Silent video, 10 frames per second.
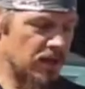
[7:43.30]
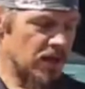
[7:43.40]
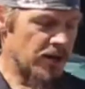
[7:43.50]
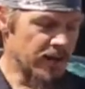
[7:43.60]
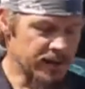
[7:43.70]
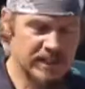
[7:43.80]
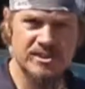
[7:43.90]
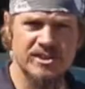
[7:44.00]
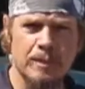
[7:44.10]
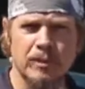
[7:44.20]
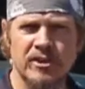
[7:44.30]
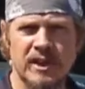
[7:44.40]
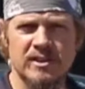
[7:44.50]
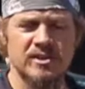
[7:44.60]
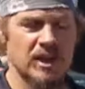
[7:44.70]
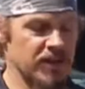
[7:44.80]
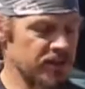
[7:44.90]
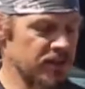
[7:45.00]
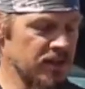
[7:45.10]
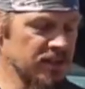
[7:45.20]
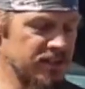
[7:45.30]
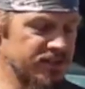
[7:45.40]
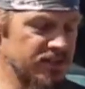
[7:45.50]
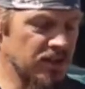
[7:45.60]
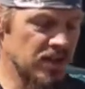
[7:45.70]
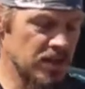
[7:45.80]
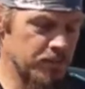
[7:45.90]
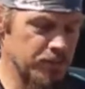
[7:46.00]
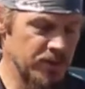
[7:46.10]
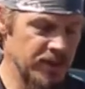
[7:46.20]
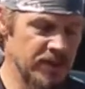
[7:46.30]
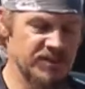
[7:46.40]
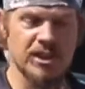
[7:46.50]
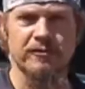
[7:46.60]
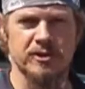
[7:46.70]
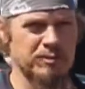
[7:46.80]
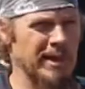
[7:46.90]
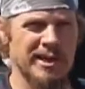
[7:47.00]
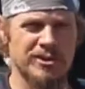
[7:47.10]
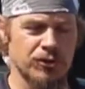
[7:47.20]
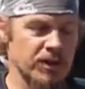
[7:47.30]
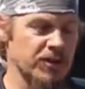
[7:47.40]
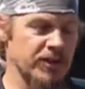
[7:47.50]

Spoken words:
Alright, next couple things on the list are pretty self-explanatory.